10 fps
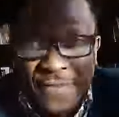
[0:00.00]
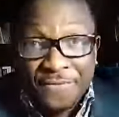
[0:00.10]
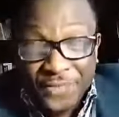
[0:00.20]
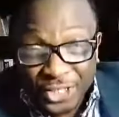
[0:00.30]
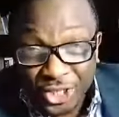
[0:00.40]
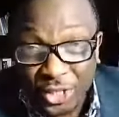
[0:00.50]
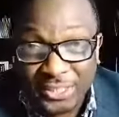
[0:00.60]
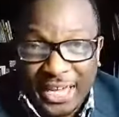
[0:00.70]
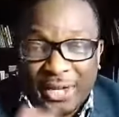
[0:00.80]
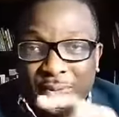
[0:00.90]
vicious
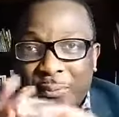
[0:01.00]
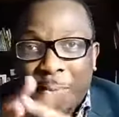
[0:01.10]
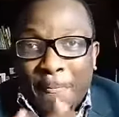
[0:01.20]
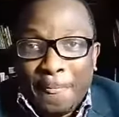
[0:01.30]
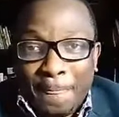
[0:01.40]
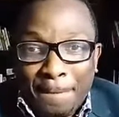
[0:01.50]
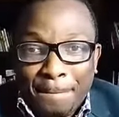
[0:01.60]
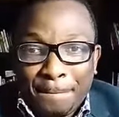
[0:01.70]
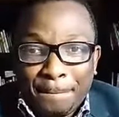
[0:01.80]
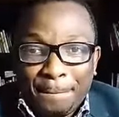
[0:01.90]
cycle.
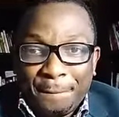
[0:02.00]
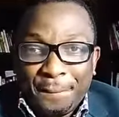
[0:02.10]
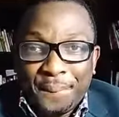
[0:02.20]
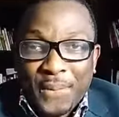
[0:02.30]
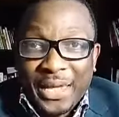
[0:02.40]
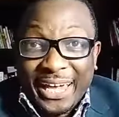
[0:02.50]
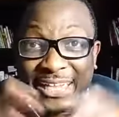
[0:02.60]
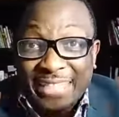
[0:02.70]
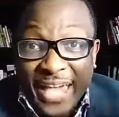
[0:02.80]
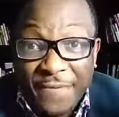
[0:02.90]

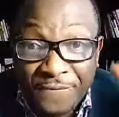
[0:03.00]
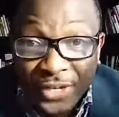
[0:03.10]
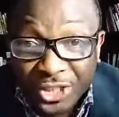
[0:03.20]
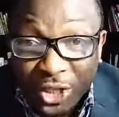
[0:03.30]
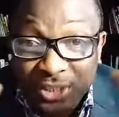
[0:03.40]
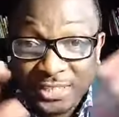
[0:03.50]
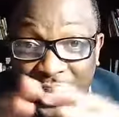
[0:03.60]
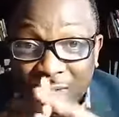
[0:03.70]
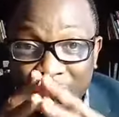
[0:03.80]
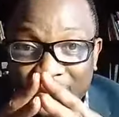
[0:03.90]
It's a vicious
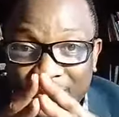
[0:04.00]
cycle.